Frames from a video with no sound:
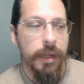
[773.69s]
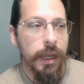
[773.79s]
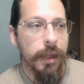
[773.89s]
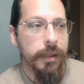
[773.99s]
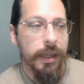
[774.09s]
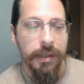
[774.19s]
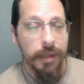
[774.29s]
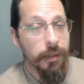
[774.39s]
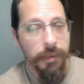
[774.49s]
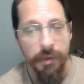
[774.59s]
Uh, like I
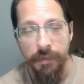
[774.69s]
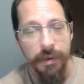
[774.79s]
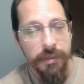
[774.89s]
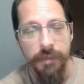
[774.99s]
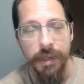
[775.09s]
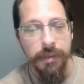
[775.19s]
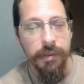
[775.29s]
said, this was our first event,